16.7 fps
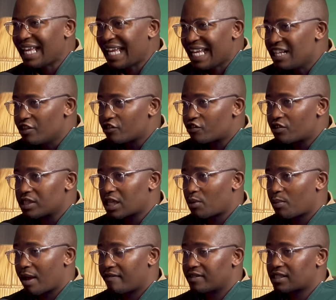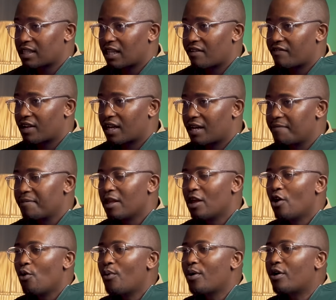industries that we have in South Africa.
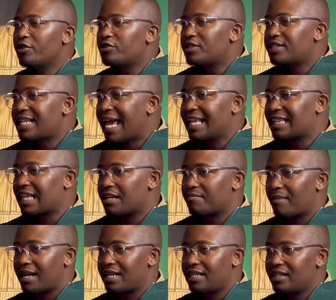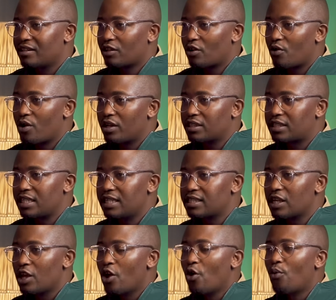We're going to take that money, the
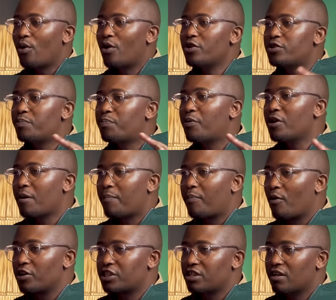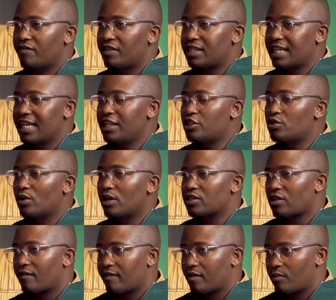royalties, we're going to put a portion of it into a
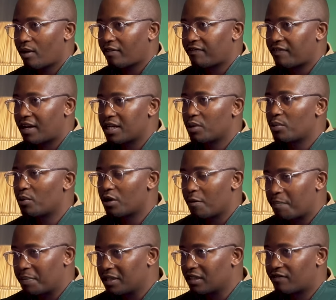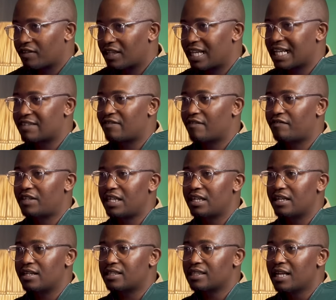sovereign wealth fund and we're going to build it for the next 50
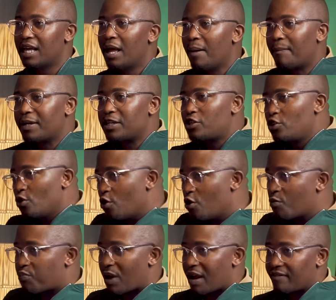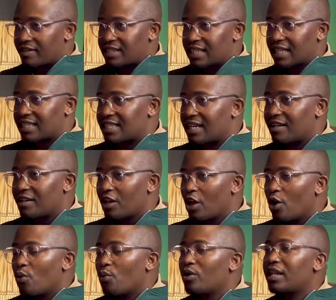years. But you, private sector,
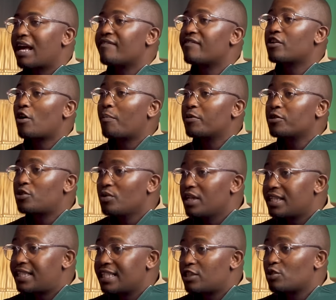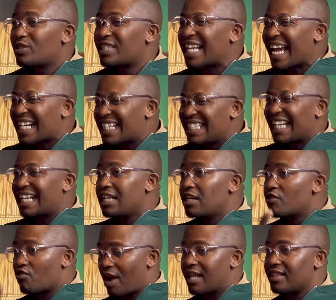will have an opportunity to
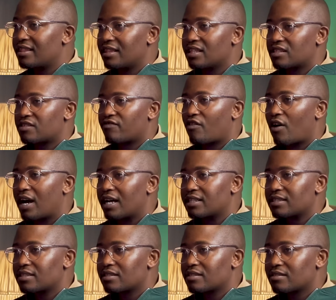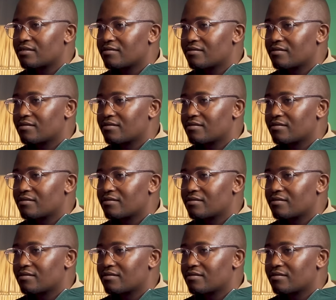technically run this for us,